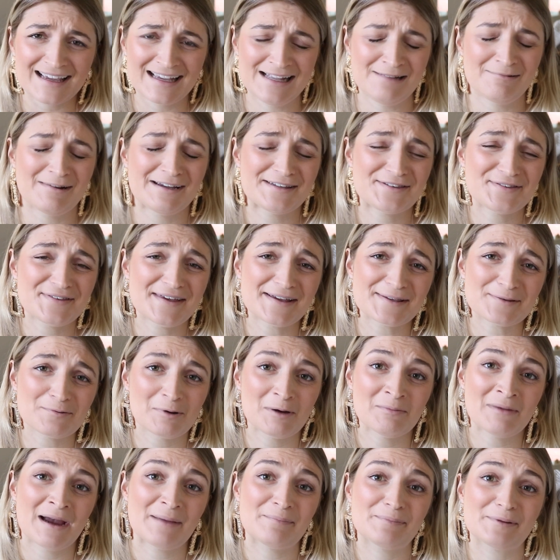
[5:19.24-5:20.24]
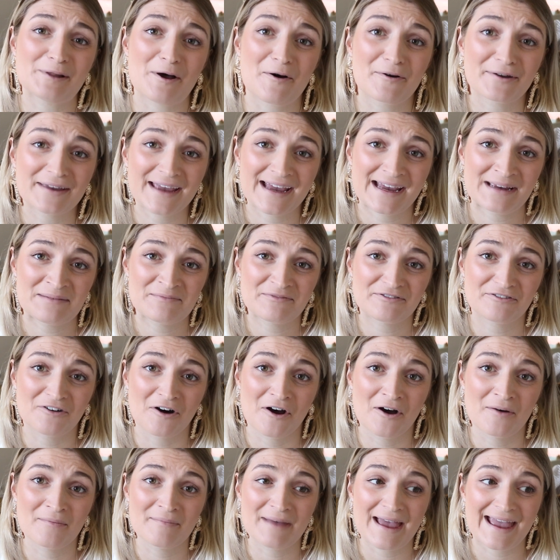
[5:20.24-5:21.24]
Anyway, so that's where my blog came
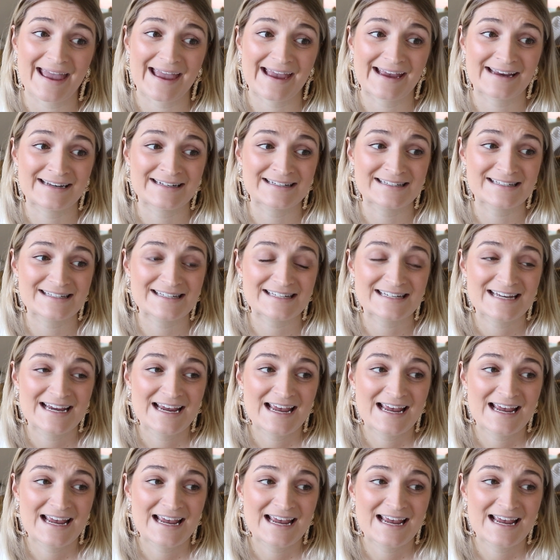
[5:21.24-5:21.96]
from, and